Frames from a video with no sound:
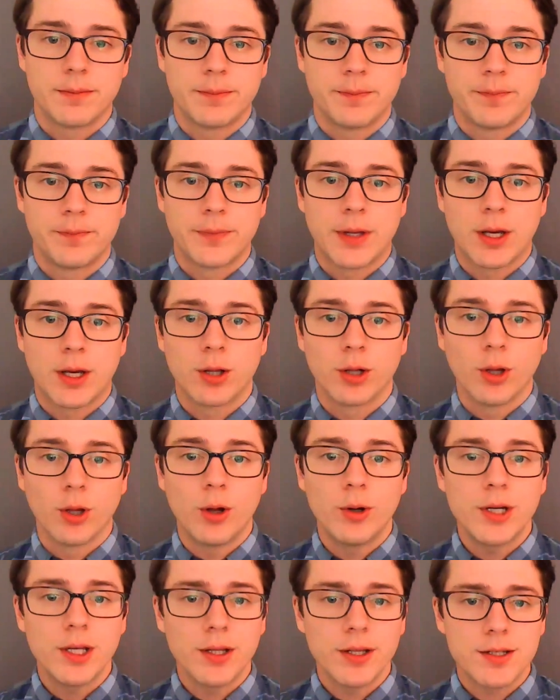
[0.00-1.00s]

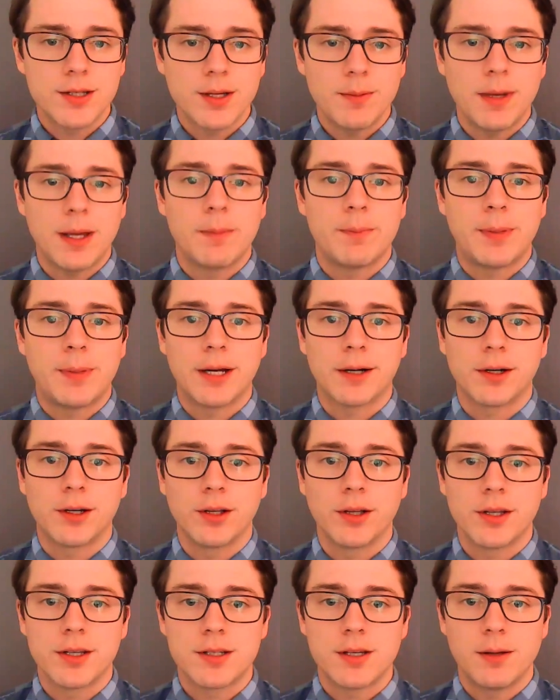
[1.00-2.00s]
Colonialism,
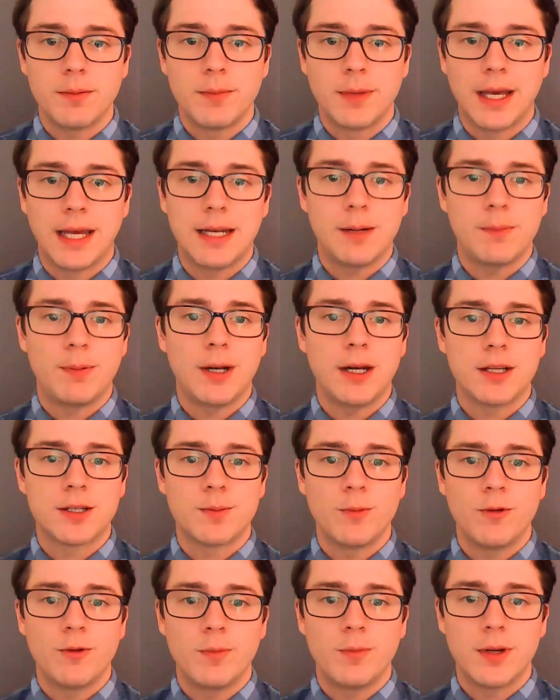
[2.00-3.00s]
imperialism, independence
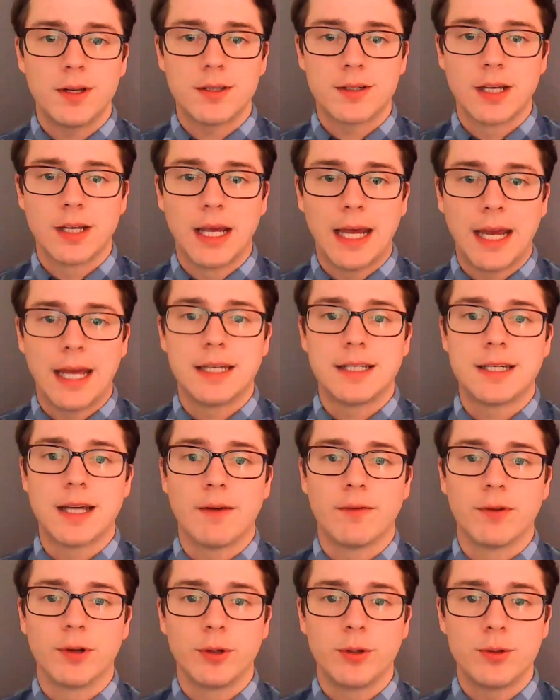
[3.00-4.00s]
movements, and
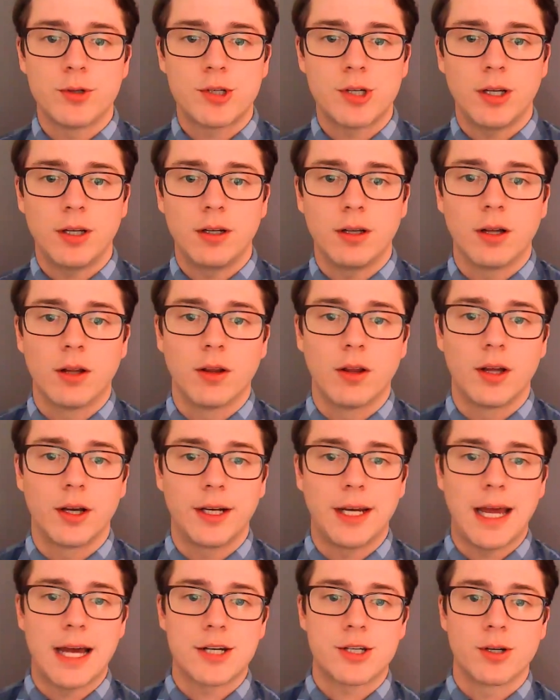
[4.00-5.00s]
devolution along
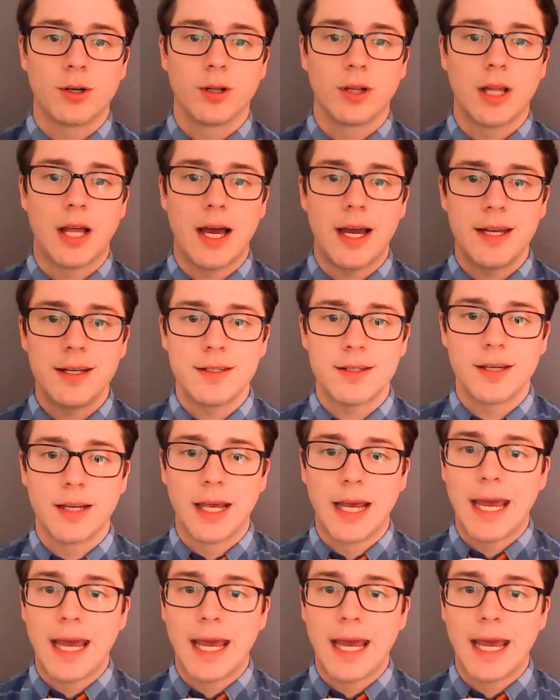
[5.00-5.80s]
national lines have